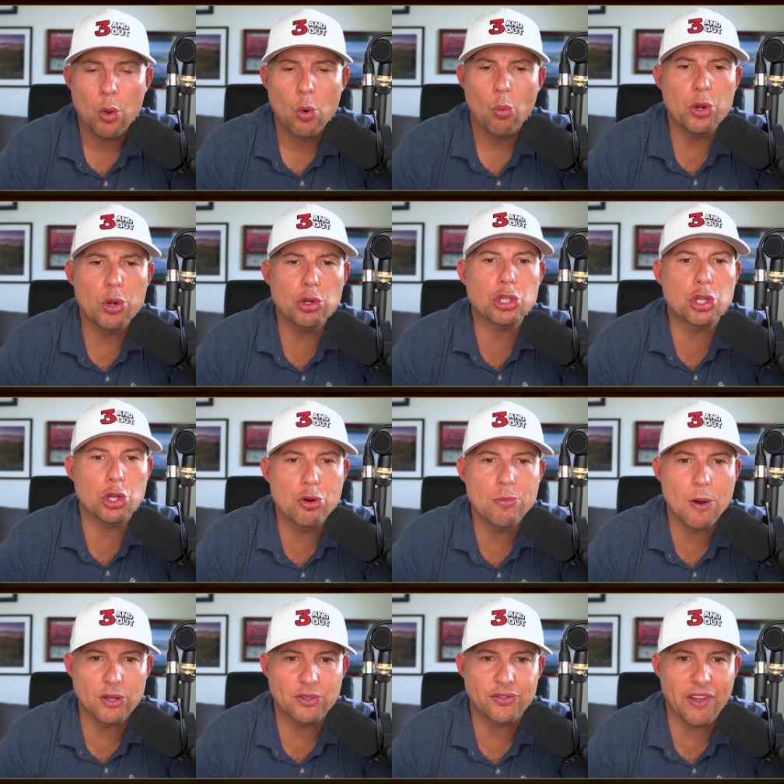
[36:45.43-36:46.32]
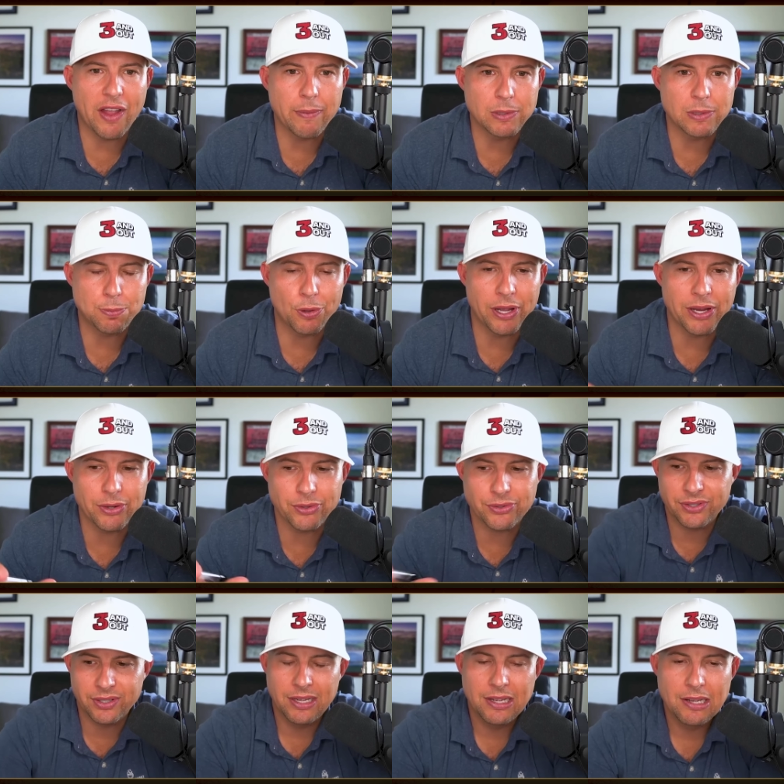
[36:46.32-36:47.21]
When your two most famous
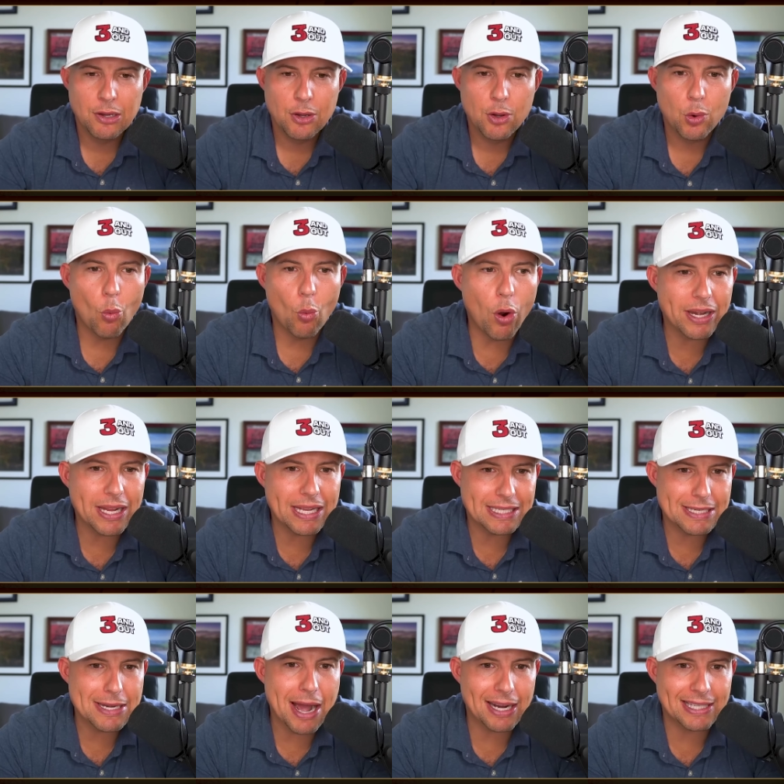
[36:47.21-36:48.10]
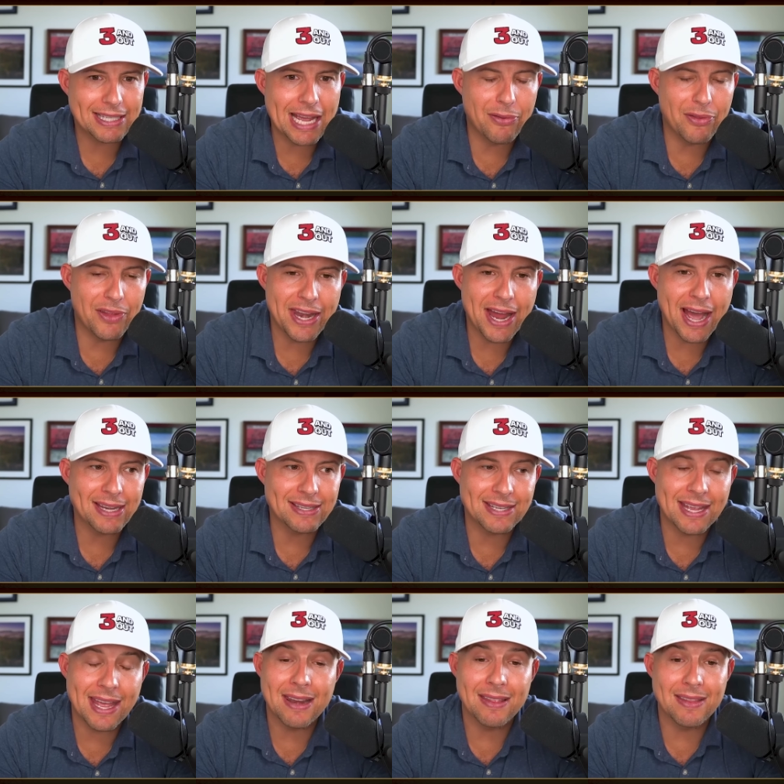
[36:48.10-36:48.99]
players, one gets knocked out in the 9
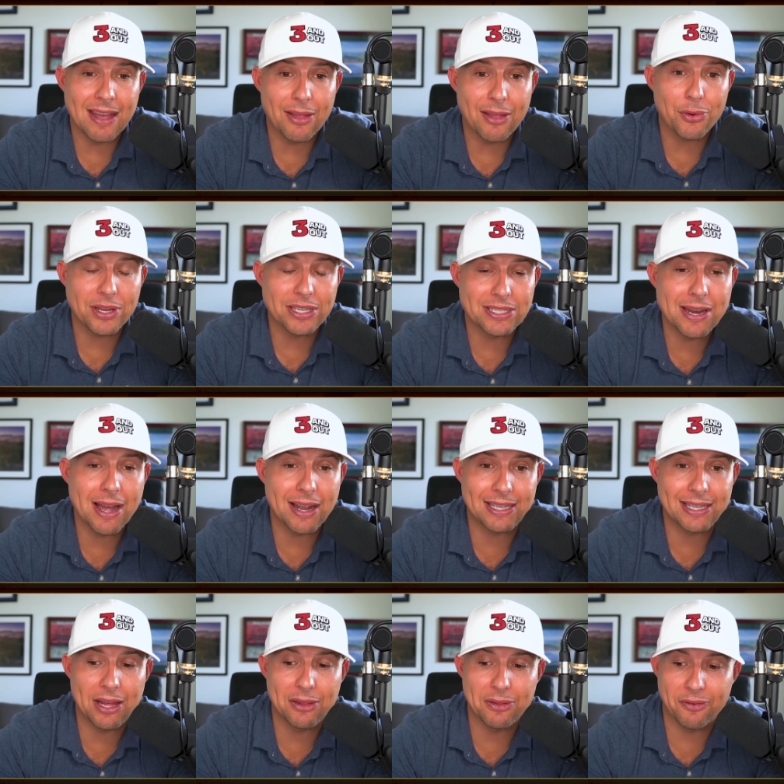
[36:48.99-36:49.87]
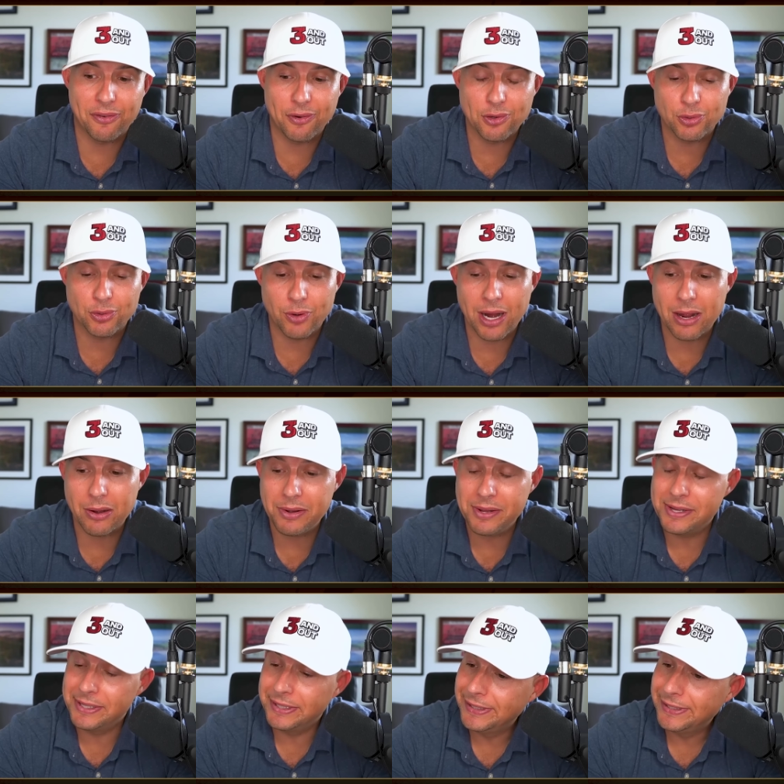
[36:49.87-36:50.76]
10 and the other gets knocked out in the first round,
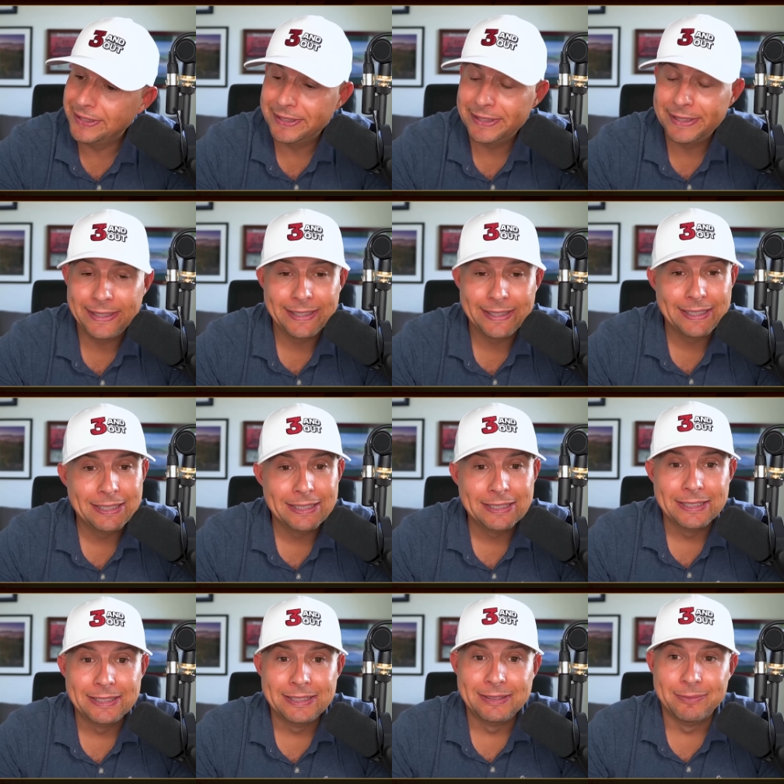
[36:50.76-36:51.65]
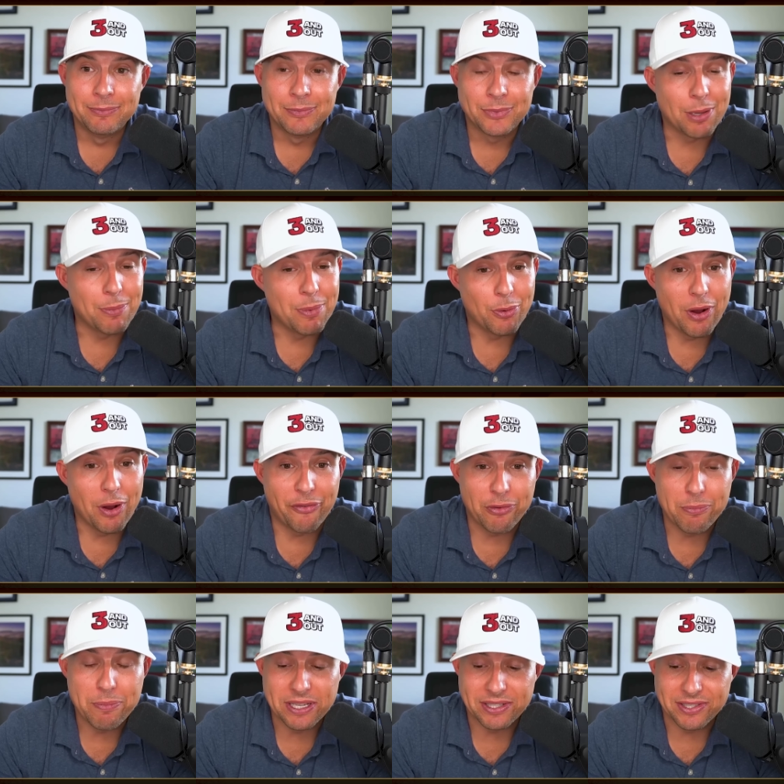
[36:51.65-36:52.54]
it's going to be rough
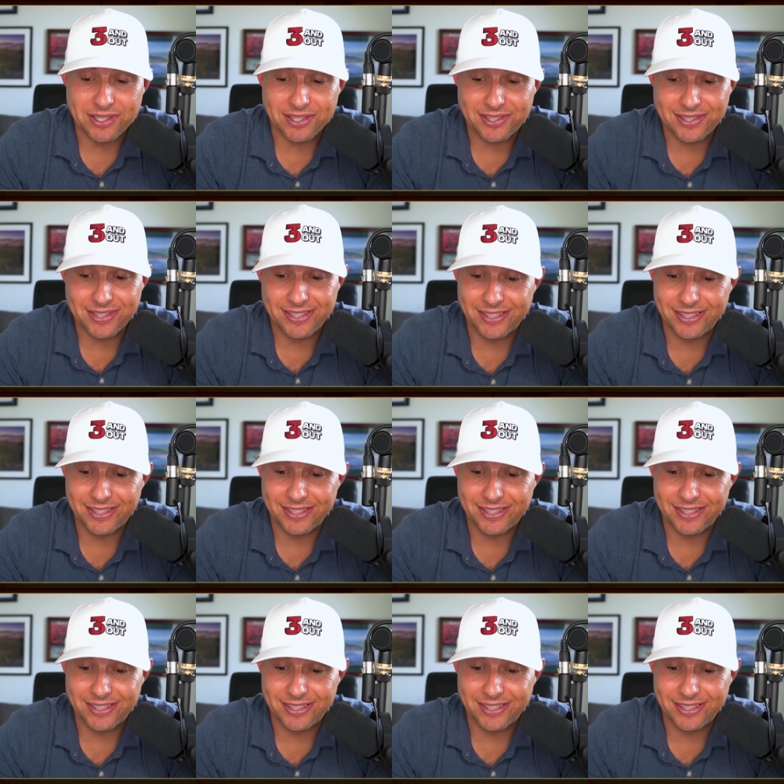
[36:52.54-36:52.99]
for business.